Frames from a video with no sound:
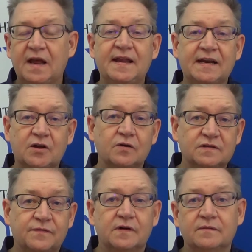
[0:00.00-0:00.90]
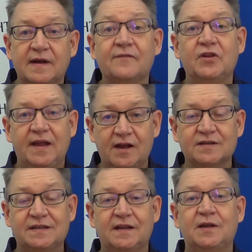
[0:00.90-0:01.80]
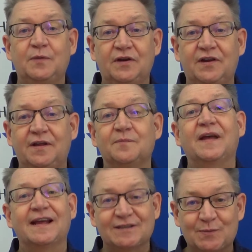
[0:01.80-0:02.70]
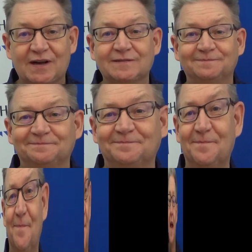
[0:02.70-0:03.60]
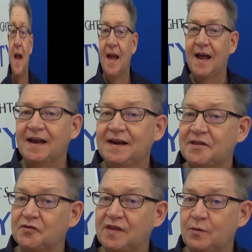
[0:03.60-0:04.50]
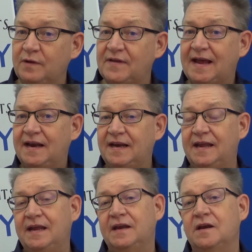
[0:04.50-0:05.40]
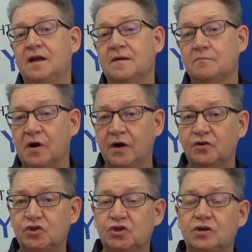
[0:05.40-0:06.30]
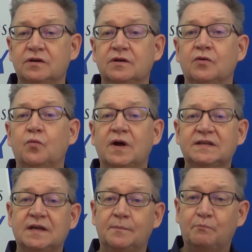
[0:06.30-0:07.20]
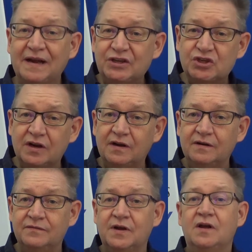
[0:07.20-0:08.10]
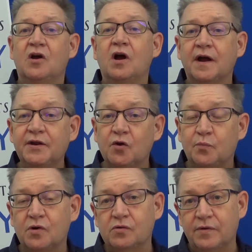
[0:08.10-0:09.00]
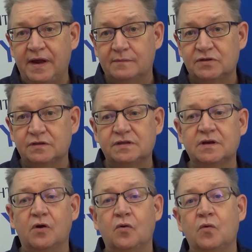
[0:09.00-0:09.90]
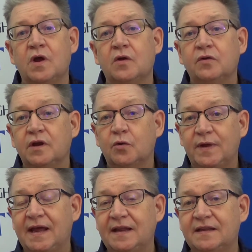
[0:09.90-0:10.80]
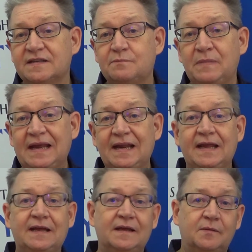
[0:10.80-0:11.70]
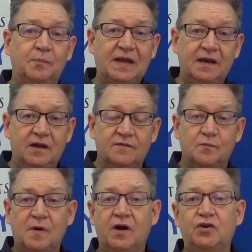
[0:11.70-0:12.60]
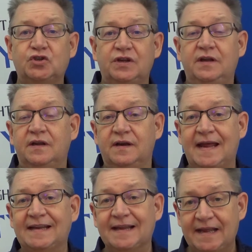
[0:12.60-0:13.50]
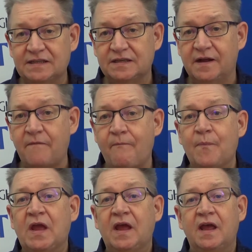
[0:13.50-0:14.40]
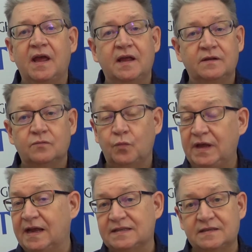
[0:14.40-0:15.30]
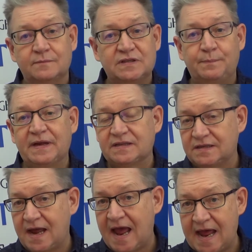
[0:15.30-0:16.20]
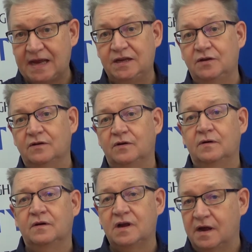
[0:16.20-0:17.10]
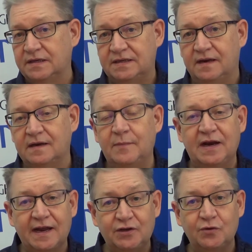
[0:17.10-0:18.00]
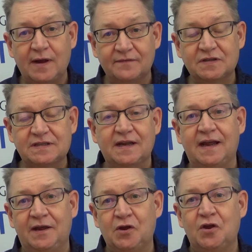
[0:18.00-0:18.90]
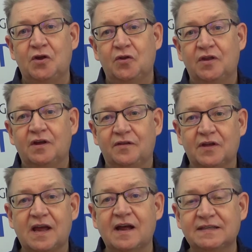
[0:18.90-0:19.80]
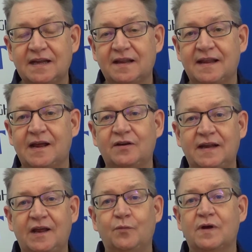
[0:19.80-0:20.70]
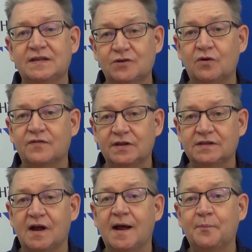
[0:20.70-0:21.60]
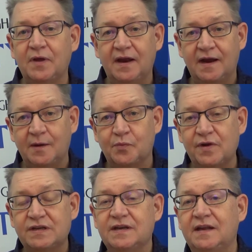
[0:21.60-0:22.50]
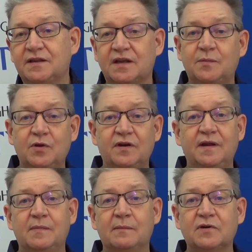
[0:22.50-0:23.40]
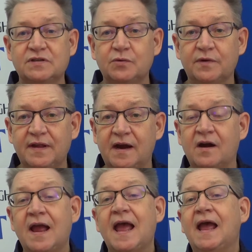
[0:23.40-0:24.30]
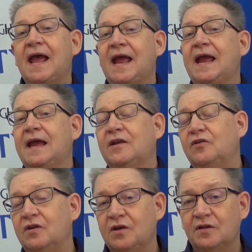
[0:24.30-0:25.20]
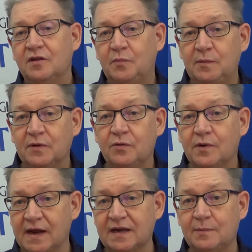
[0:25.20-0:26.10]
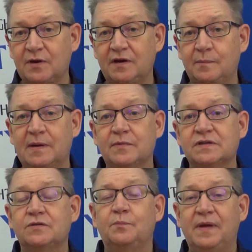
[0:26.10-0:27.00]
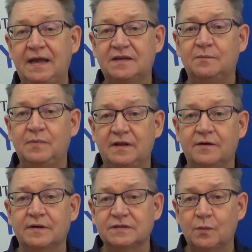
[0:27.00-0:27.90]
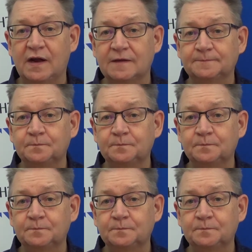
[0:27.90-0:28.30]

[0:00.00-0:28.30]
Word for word: And that goes for everything else in the community as well. Another thing we've added in March was a bunch of audio programs. So, you know, we had this meeting the beginning of March in Atlanta, and we had some spectacular content. I mean, I do have to say, the, the content that day was over the top, and I appreciate the community members who were there and the people who were not community members who paid to be there as well.